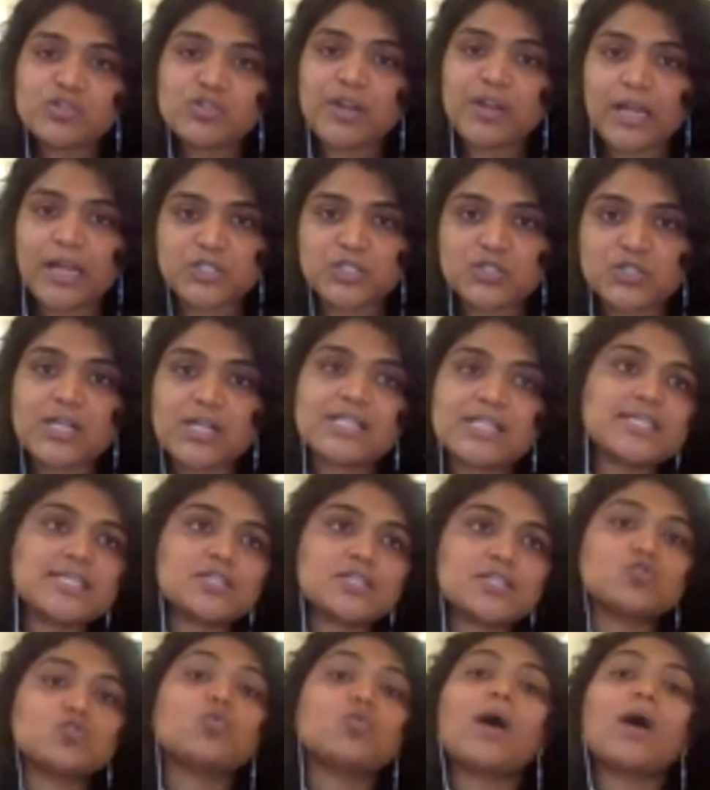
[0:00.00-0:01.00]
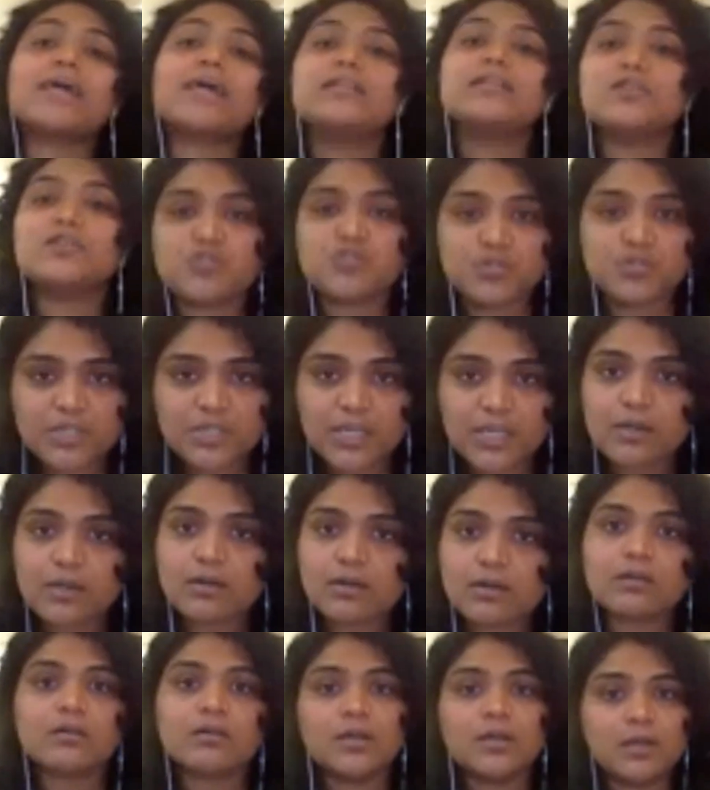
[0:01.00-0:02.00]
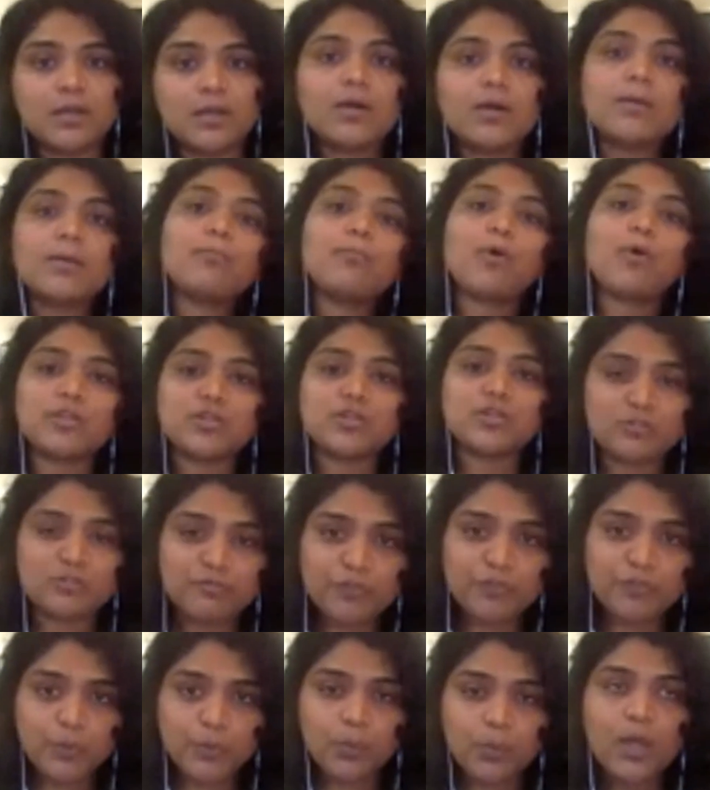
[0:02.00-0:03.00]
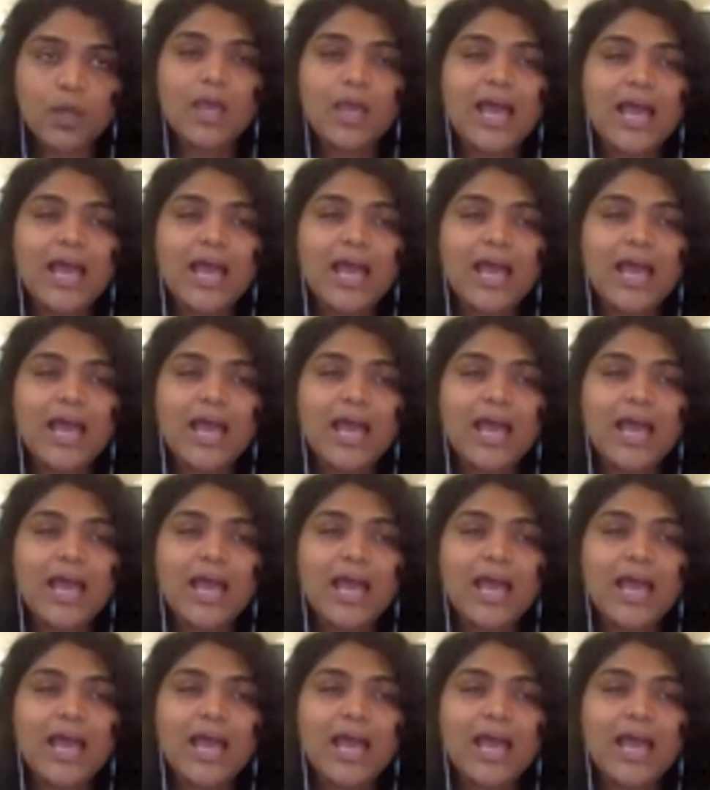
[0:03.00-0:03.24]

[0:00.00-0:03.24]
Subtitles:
rationales as to why they should take a point of view.